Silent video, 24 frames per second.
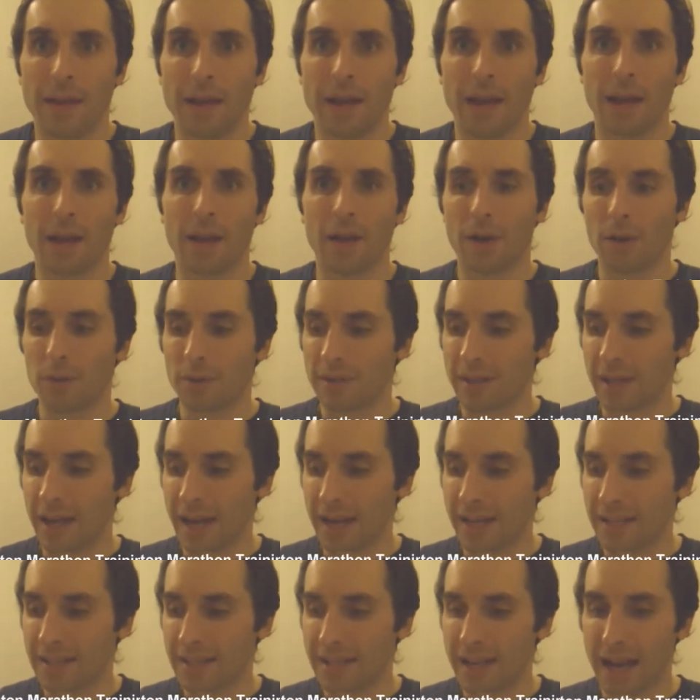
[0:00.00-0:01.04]
Hello,
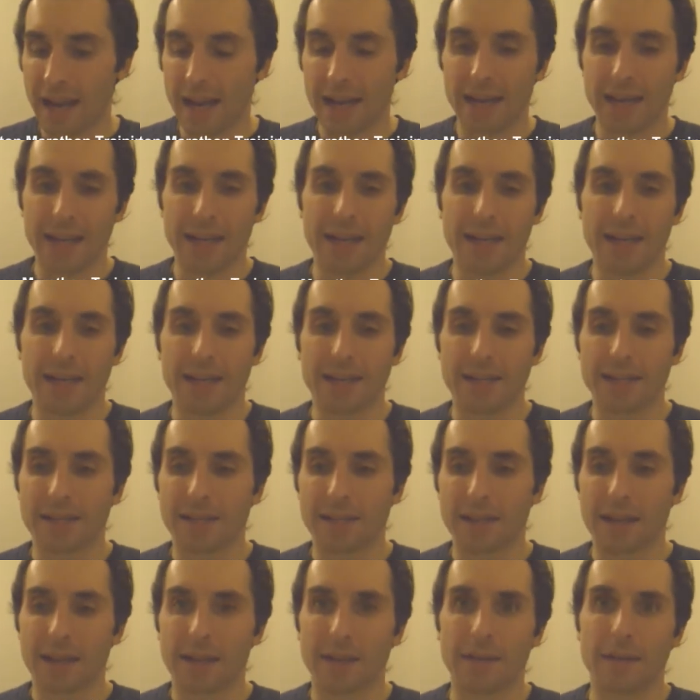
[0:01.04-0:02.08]
today's date
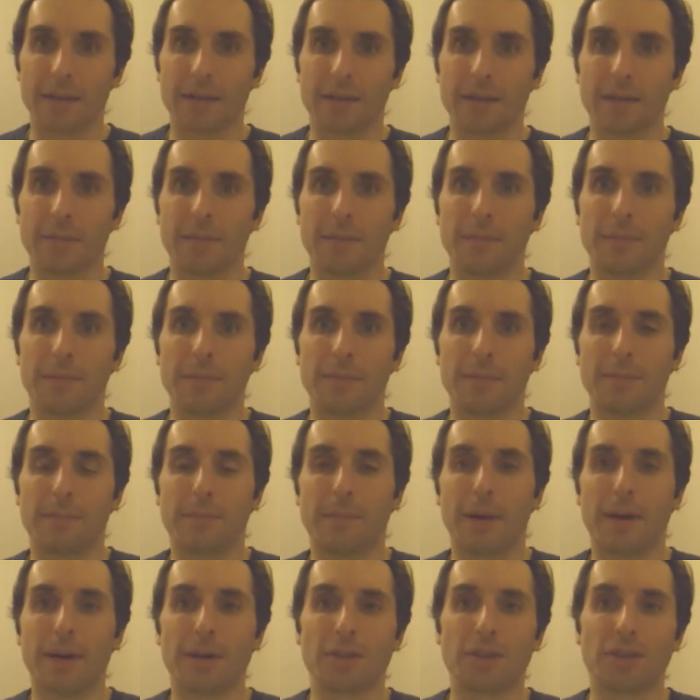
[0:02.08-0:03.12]
is
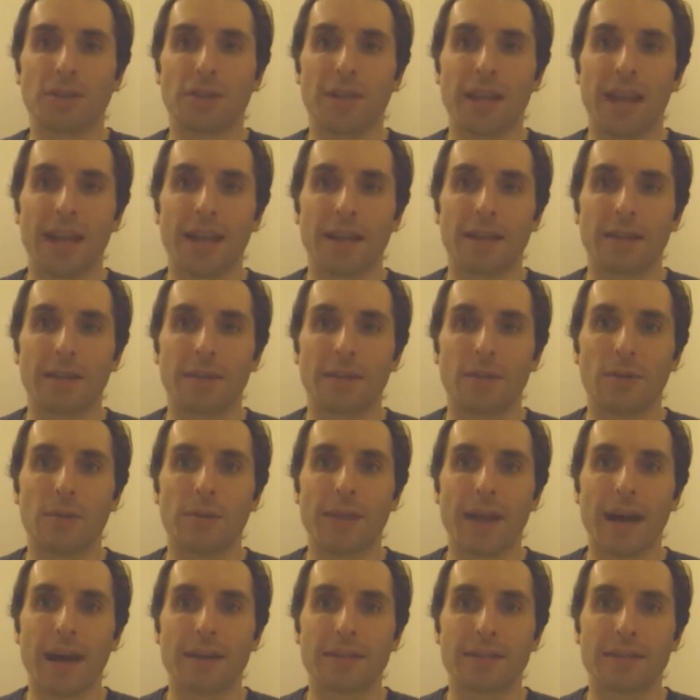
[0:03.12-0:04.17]
March 10th,
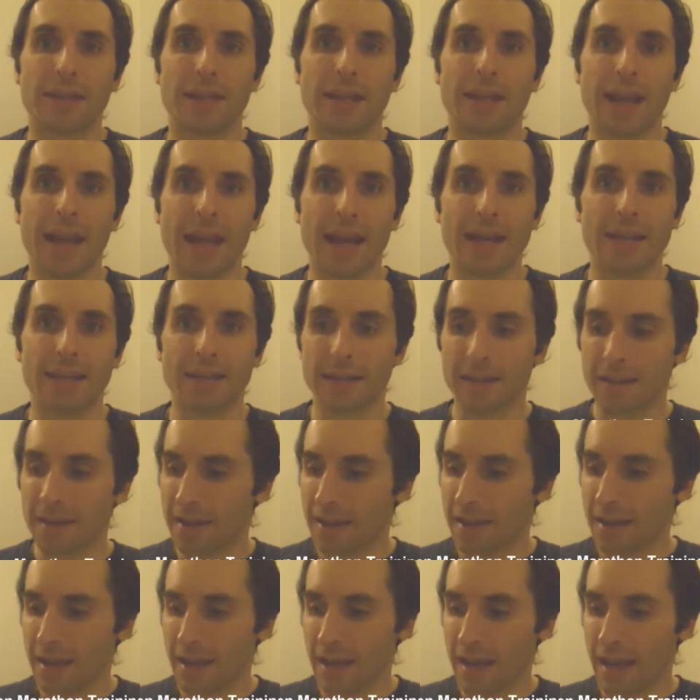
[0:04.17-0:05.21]
2008,
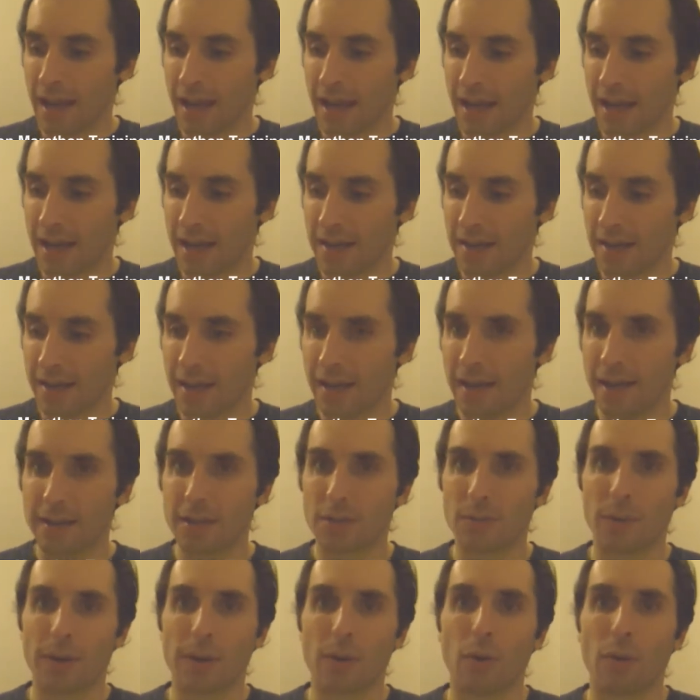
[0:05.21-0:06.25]
and I
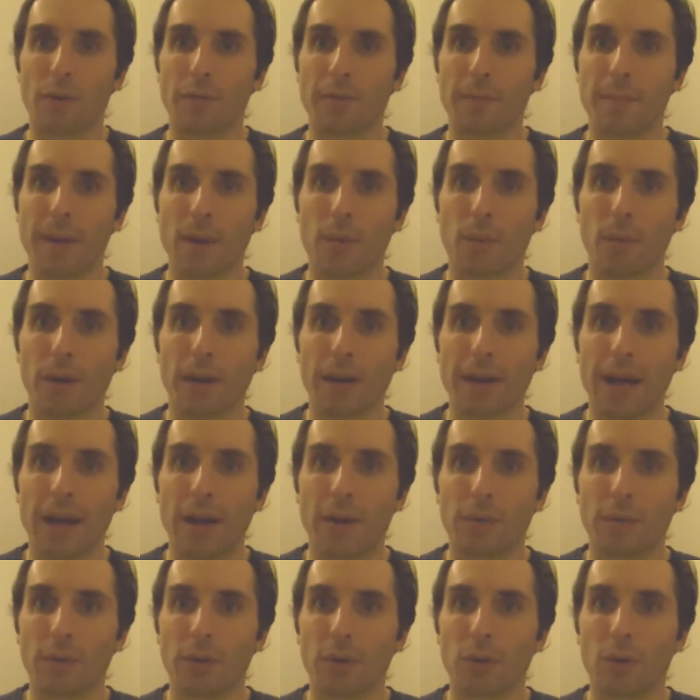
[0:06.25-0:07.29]
just want to go over my
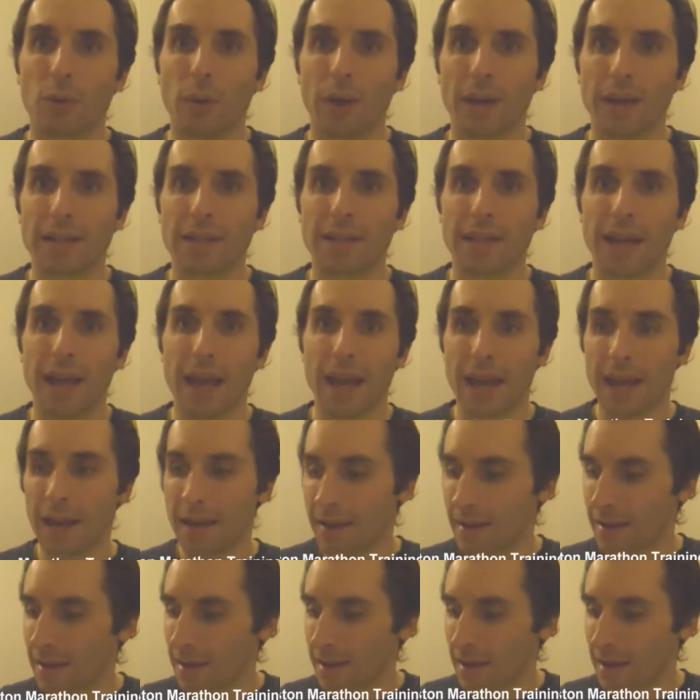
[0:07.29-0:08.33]
workout real quick today.